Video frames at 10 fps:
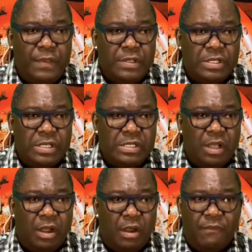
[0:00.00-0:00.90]
than just
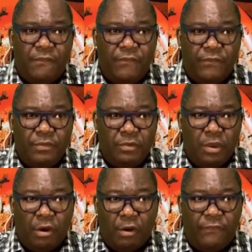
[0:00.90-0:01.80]
uh,
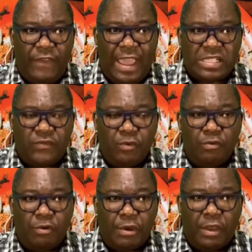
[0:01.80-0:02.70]
your fast
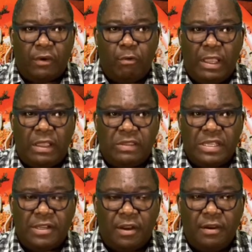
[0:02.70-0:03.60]
food or your quick
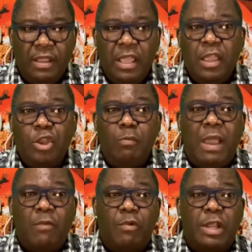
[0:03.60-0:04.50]
dinner. You
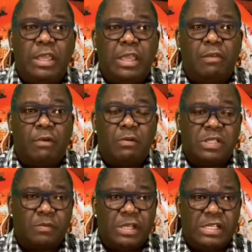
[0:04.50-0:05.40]
might want to get
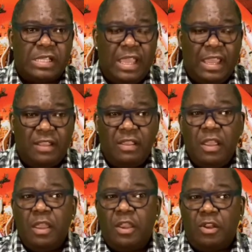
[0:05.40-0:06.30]
groceries, and
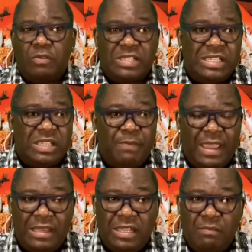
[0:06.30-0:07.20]
you know since the
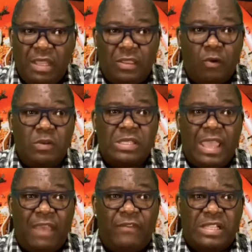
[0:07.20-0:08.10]
pandemic, those
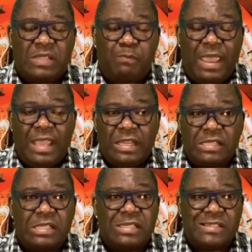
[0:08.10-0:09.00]
have expanded
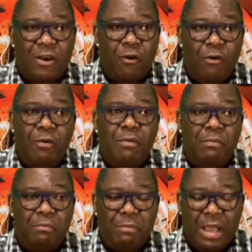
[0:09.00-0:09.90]
so
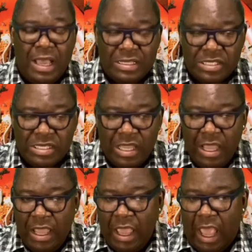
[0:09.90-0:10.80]
much.
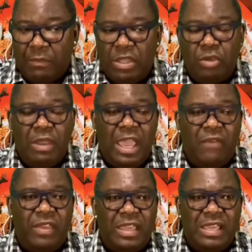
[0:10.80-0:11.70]
I mean, you
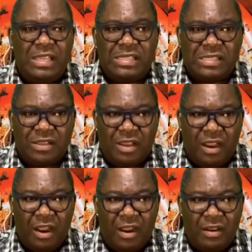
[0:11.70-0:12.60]
have
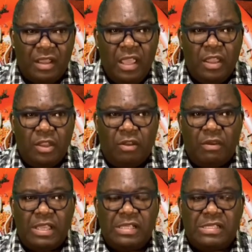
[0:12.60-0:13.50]
Instacart. You
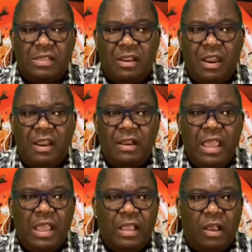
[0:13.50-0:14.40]
know, Instacart
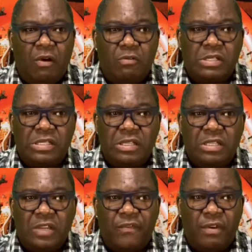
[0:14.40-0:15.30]
goes to
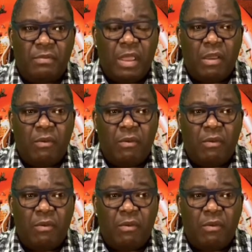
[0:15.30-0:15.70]
different